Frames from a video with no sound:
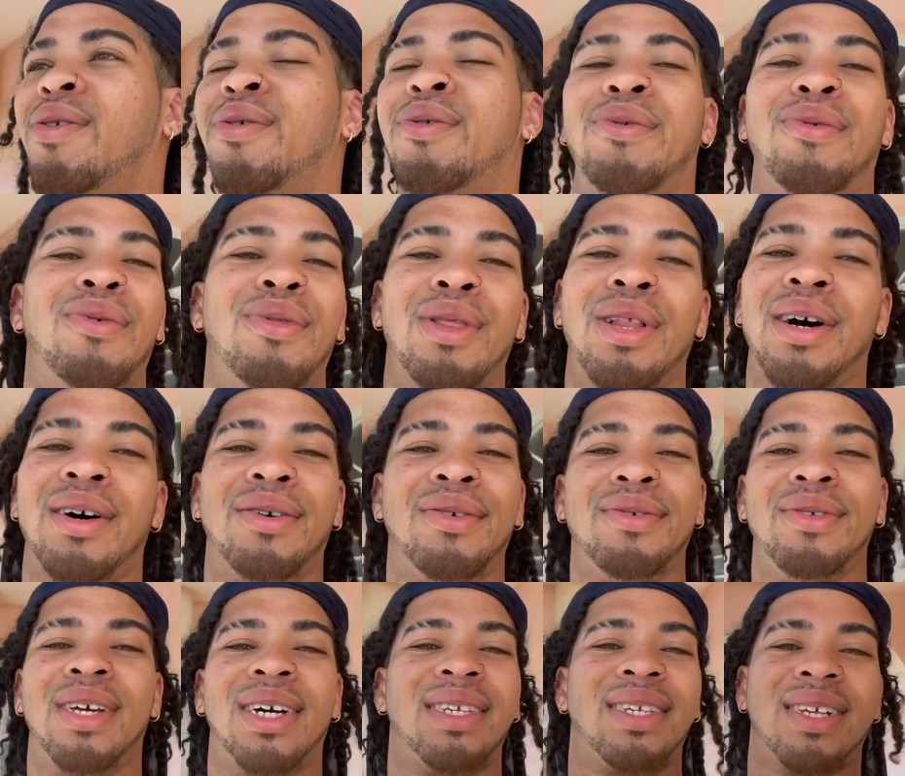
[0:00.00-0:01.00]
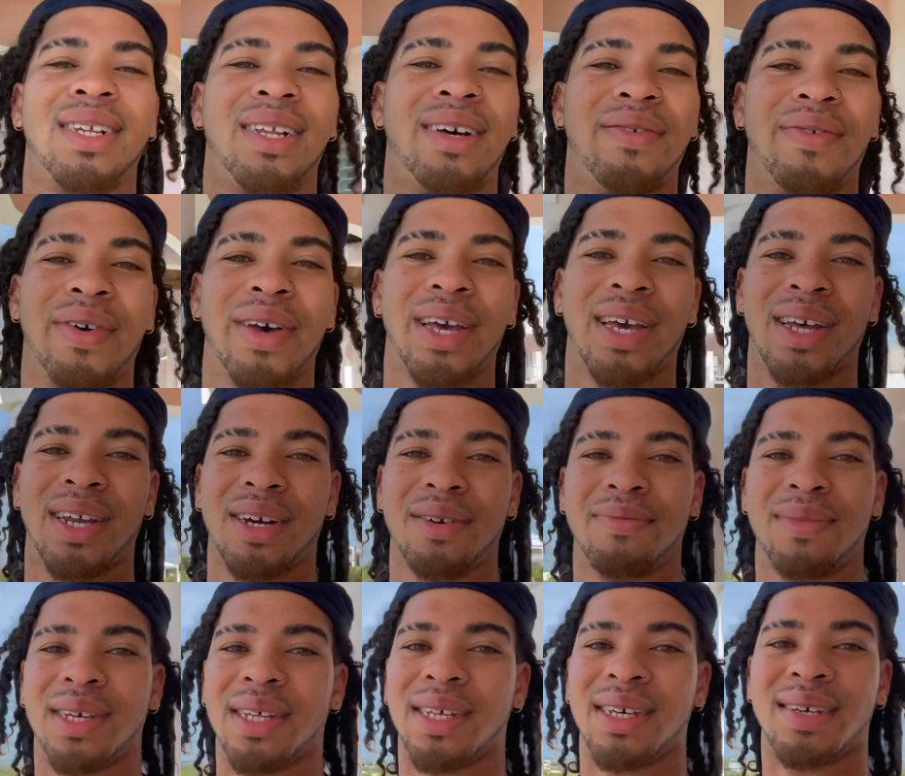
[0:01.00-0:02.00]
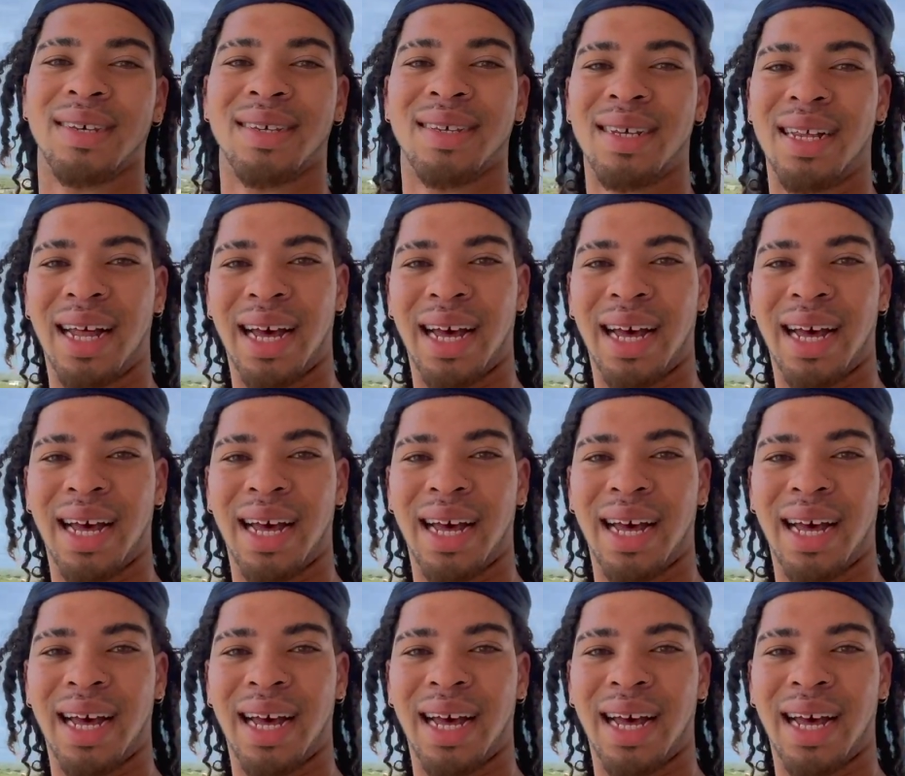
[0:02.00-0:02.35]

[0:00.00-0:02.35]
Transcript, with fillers: who, who doesn't love waking up to this?